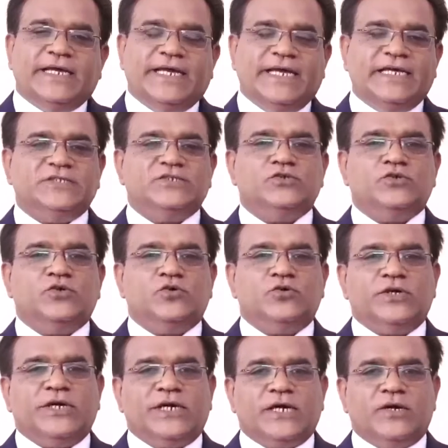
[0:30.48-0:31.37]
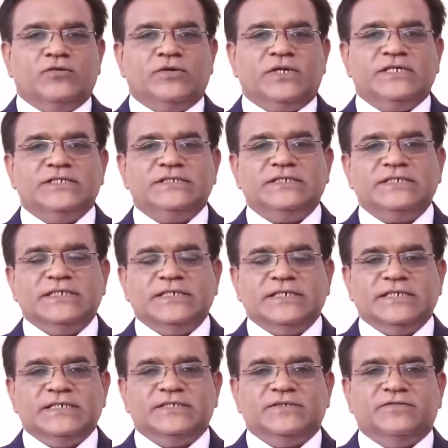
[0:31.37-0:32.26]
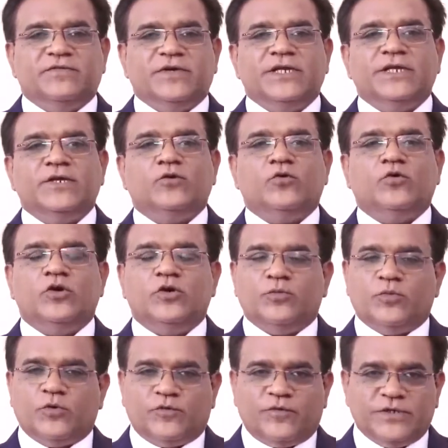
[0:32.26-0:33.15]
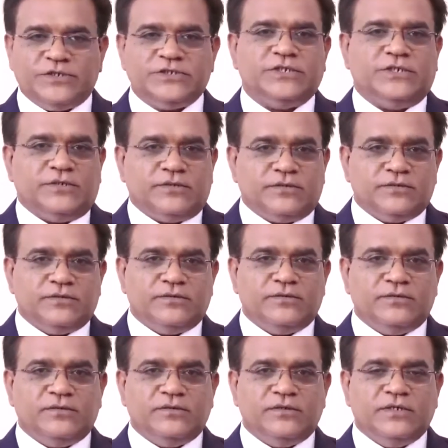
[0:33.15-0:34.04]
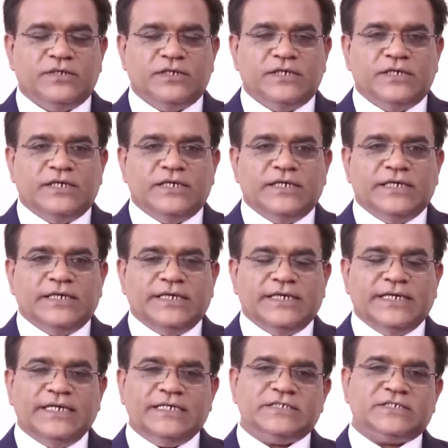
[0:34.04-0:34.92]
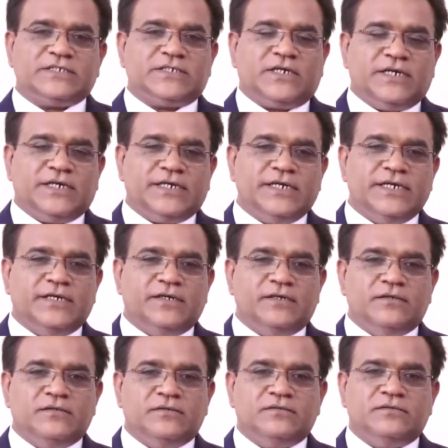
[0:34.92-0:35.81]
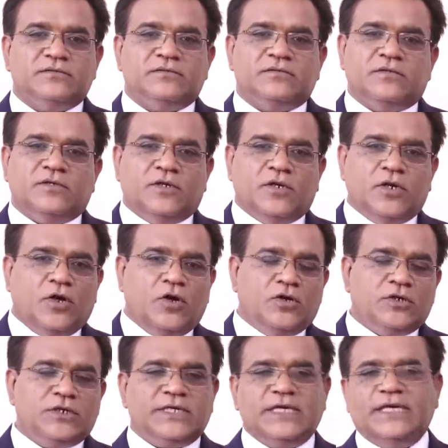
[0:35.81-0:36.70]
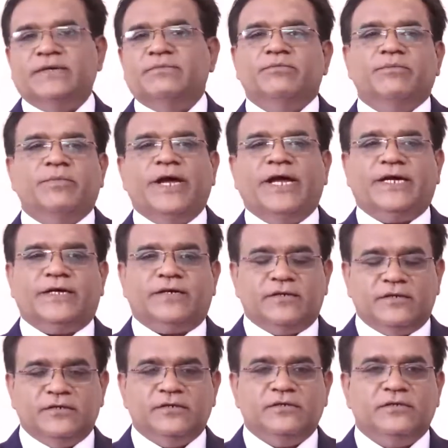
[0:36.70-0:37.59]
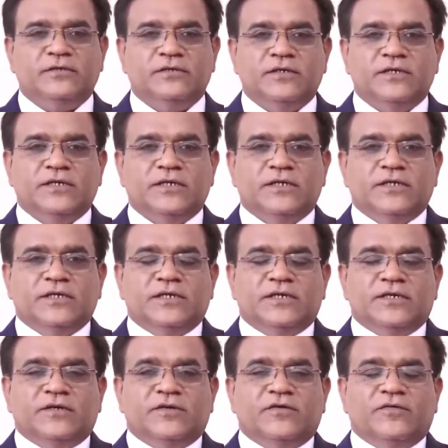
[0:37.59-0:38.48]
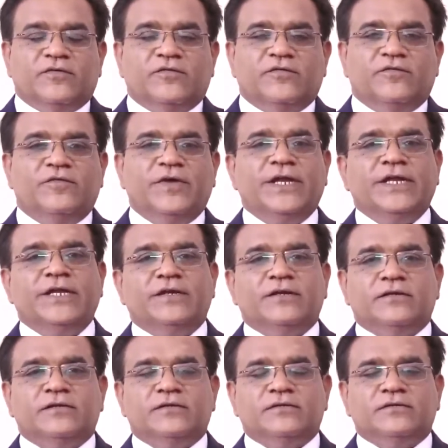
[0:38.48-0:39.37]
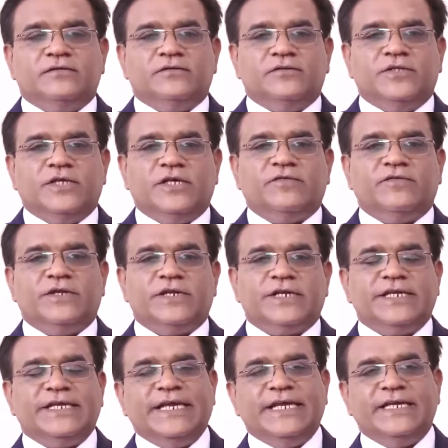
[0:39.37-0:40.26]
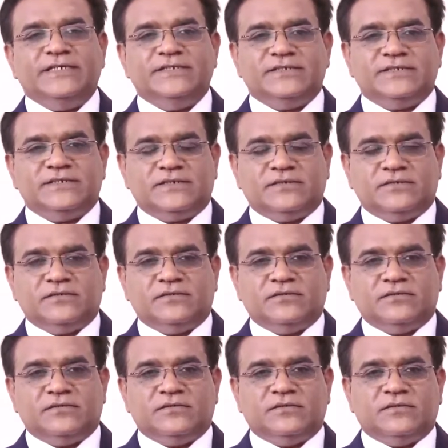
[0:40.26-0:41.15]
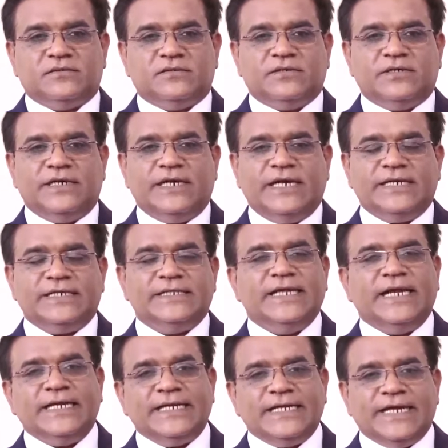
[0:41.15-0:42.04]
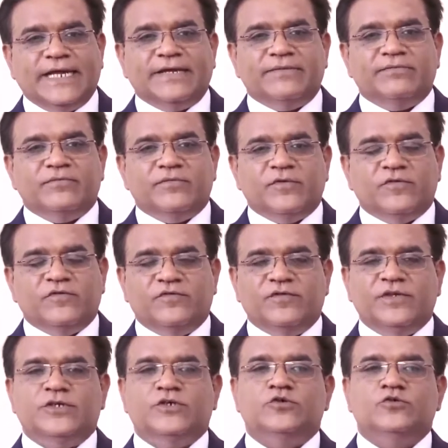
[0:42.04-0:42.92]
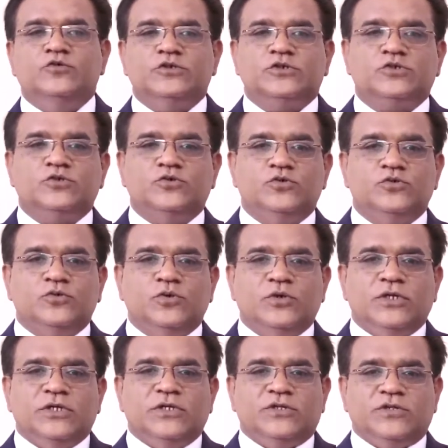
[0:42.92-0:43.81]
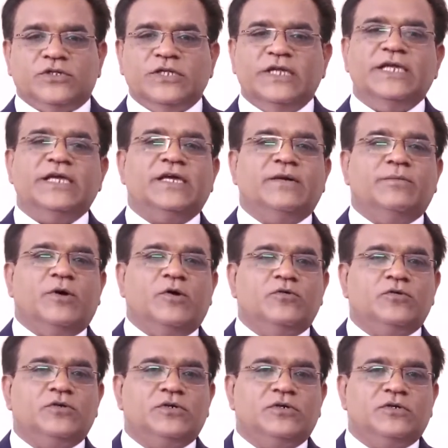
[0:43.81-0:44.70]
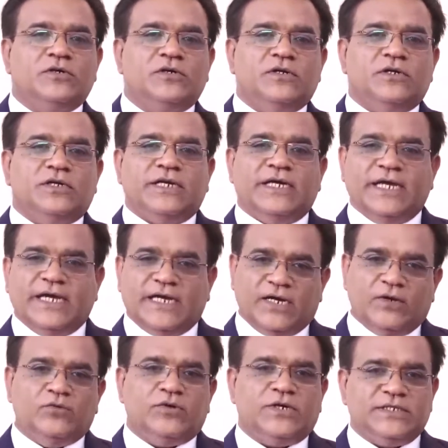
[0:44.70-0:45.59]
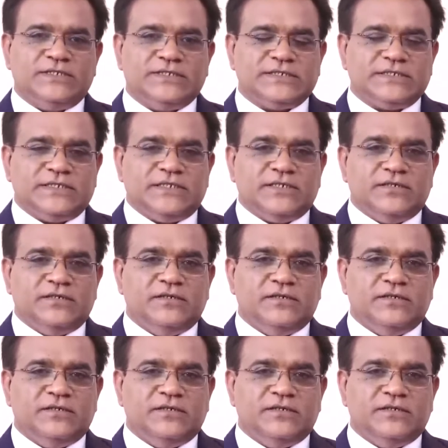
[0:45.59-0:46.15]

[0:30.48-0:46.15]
As you know, accountancy is a very old profession. It started long time back when there were kings. At that time we used to think about accountancy.